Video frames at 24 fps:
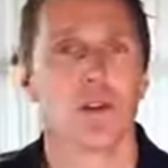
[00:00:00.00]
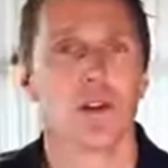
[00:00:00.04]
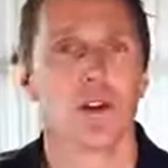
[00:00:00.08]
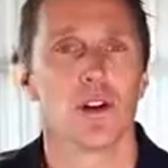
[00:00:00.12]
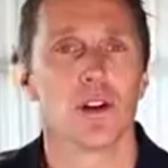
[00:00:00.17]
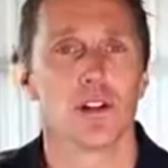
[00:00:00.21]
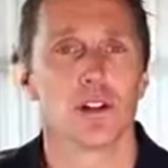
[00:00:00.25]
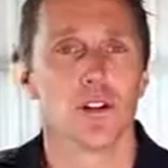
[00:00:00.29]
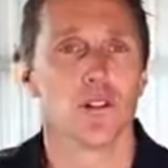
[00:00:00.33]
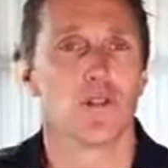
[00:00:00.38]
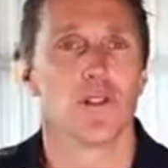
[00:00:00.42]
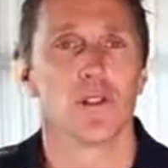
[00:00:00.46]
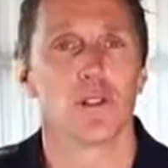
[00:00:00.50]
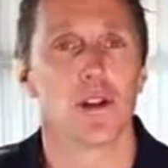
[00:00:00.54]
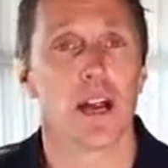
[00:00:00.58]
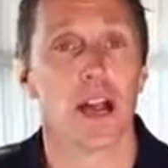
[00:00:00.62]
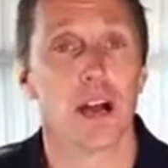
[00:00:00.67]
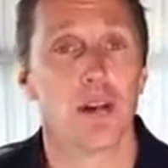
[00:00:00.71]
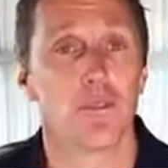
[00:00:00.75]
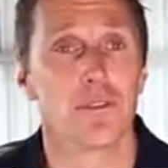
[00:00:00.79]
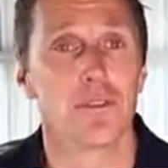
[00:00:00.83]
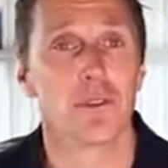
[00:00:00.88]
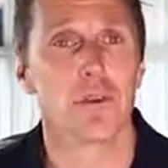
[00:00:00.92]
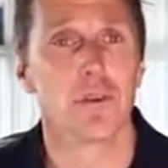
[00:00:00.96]
I just feel
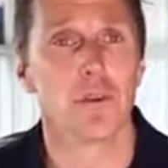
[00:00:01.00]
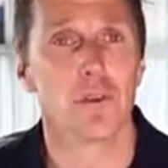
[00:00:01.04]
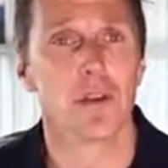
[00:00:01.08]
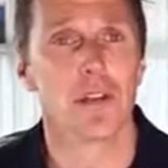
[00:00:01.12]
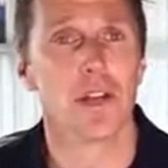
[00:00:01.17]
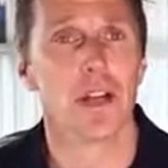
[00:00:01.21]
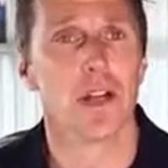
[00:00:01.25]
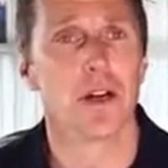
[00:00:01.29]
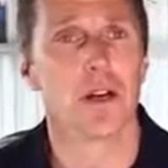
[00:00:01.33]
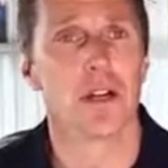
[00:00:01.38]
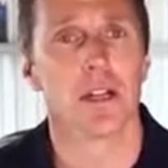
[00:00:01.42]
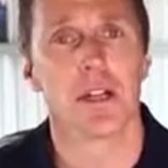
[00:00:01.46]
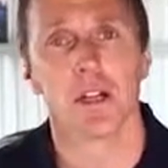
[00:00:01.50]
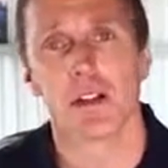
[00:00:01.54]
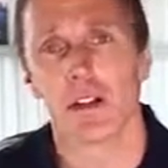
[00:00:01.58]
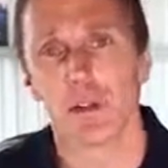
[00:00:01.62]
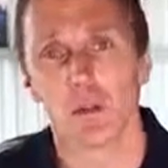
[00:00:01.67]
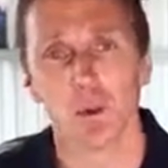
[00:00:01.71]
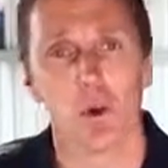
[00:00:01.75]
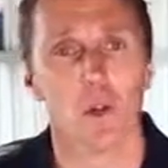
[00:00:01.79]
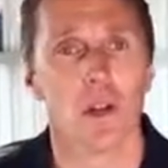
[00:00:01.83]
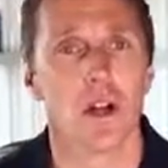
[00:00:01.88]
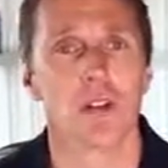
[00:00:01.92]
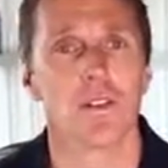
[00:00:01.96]
comfortable in knowing that they're
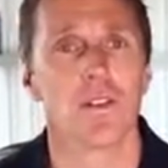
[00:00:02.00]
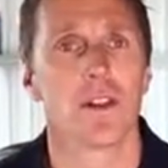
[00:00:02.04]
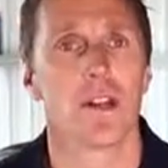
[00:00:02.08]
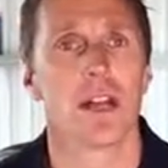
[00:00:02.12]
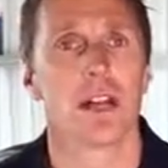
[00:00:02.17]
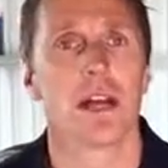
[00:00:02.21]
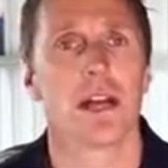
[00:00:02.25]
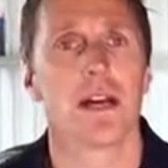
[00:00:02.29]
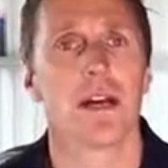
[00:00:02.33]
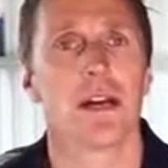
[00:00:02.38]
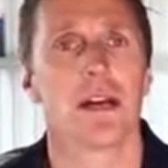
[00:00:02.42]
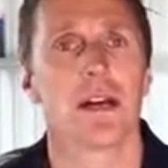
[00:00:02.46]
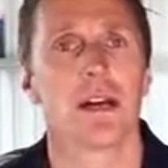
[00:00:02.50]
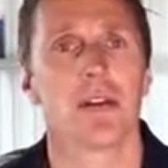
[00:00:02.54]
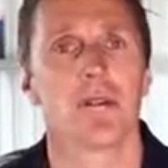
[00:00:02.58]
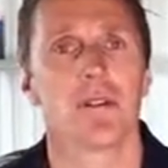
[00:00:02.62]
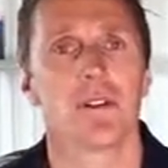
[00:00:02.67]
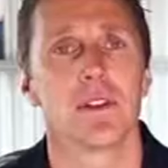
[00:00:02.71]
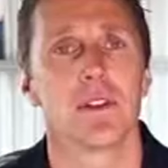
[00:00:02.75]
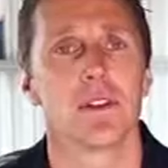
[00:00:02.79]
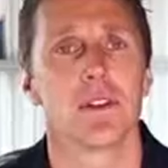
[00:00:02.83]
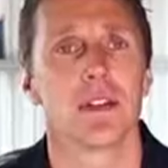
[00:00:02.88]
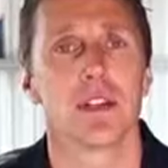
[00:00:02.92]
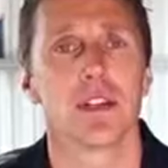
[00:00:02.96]
all over the car. If
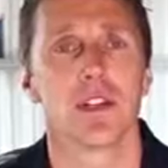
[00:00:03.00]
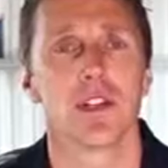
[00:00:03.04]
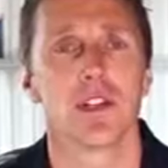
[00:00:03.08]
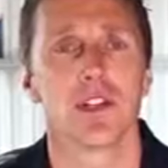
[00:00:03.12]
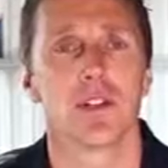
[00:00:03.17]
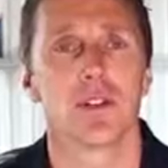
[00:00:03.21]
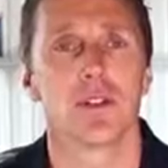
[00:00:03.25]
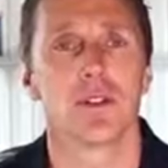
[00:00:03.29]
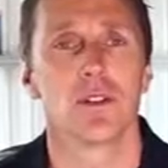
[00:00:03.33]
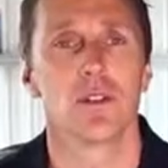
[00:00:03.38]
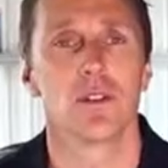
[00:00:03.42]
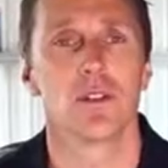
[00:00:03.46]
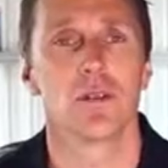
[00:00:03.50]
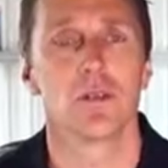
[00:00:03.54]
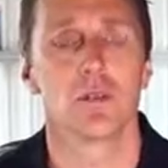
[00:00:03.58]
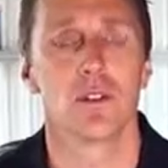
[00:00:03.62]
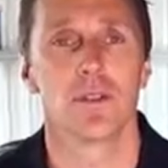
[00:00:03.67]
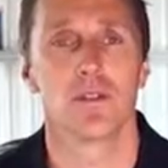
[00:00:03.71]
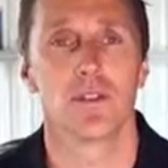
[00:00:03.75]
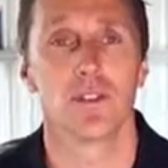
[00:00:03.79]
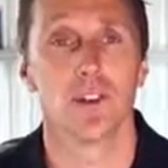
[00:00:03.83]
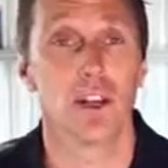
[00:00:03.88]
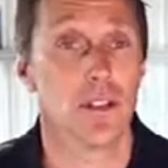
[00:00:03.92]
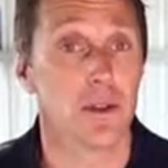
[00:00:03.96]
there's any issues,
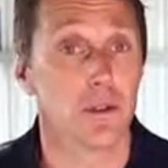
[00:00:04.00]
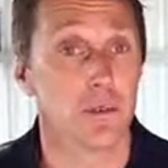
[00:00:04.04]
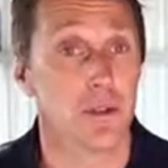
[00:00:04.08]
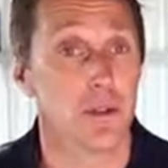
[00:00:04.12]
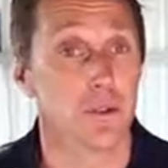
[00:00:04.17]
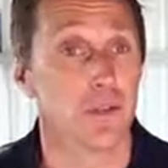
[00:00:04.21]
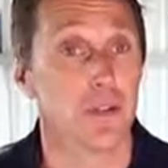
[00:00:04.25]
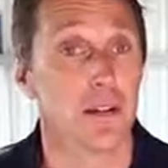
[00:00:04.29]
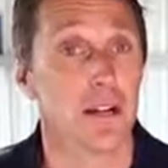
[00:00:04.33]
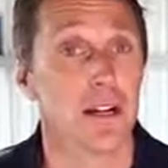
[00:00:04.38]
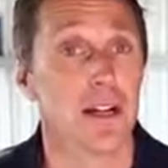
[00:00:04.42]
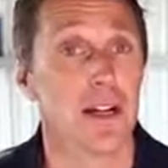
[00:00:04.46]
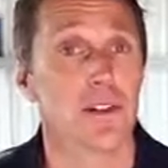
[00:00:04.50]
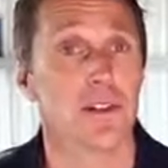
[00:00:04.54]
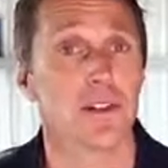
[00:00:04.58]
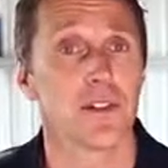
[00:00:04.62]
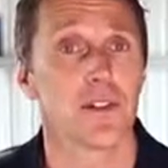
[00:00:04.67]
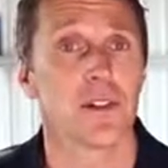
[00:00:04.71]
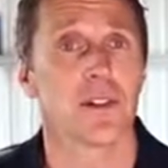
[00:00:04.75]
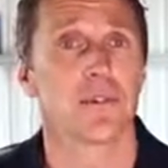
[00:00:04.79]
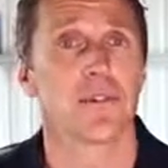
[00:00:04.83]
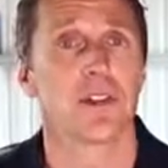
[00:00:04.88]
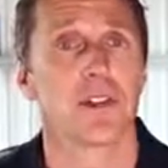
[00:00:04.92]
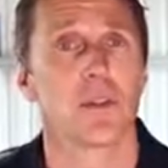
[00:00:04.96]
we've sent them to France, so
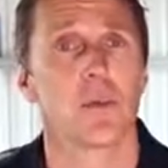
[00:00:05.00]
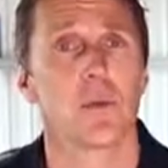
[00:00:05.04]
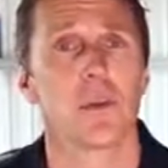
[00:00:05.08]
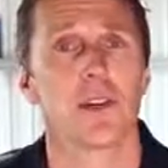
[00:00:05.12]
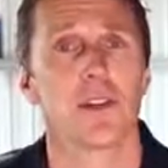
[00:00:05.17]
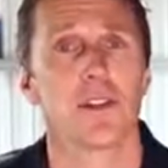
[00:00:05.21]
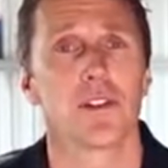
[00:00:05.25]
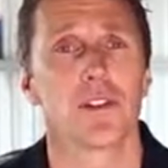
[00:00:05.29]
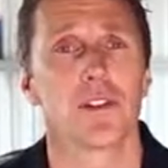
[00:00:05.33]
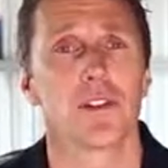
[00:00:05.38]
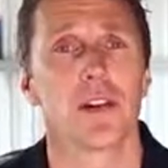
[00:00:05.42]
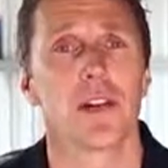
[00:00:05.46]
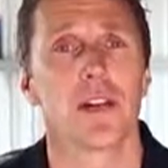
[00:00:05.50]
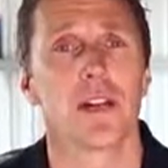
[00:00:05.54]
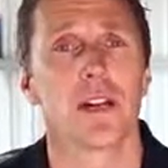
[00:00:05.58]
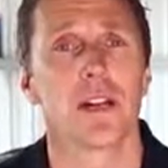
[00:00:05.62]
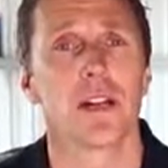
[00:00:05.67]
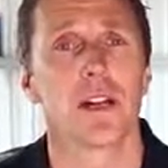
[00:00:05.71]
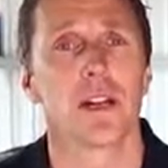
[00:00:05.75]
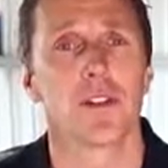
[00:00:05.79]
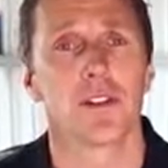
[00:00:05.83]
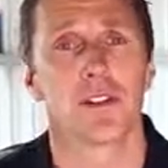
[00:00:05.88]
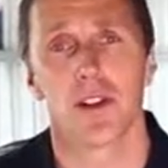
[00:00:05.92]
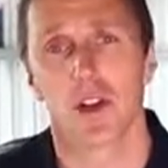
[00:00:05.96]
they've done a week's
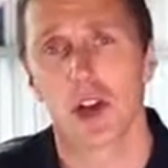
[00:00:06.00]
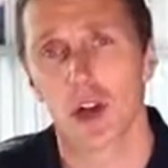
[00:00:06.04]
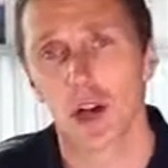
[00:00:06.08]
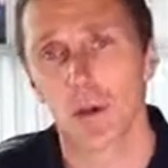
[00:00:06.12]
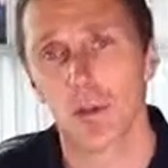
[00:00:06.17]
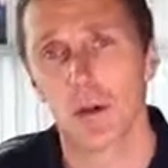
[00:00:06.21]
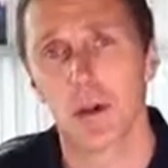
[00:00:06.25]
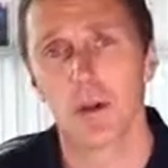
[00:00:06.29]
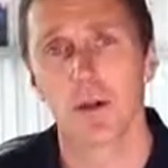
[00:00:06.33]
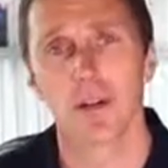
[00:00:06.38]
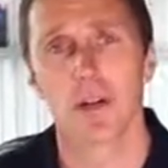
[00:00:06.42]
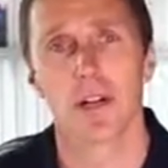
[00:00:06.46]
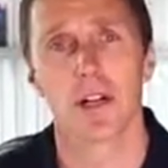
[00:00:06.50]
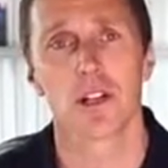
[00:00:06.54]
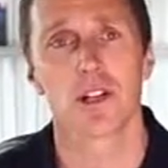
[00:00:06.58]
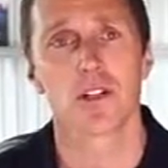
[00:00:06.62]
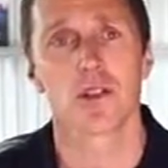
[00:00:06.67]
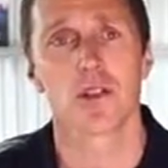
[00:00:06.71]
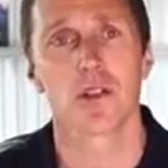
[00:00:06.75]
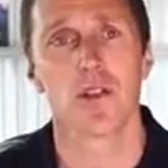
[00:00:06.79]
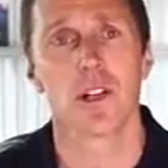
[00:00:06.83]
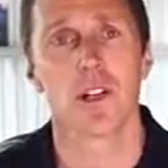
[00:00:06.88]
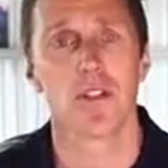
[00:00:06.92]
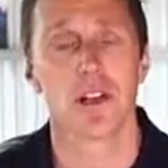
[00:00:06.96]
training at Sodomo
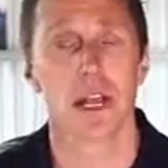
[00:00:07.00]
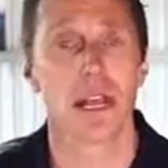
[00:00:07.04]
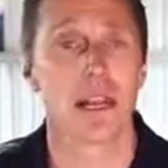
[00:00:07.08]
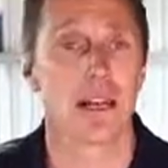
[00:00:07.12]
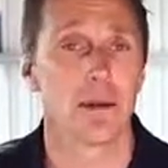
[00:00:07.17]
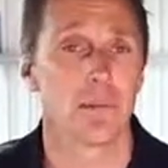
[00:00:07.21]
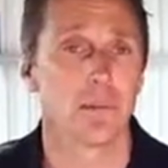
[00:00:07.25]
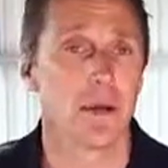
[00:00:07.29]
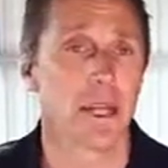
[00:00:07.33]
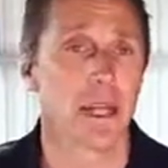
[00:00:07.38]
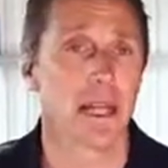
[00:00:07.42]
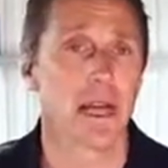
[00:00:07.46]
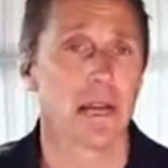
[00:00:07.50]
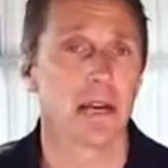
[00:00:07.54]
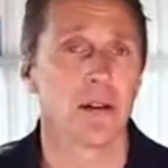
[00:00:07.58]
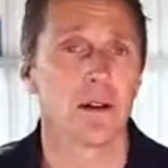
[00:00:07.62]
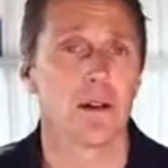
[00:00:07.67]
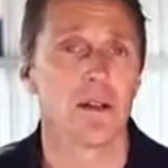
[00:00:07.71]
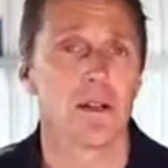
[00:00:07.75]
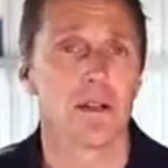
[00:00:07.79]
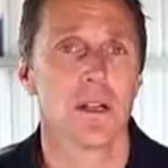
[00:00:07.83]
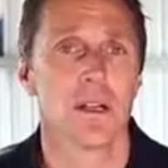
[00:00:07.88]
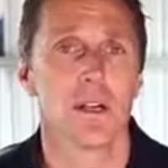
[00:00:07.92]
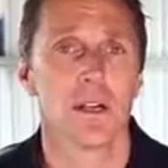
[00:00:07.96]
Electronics and at McGale.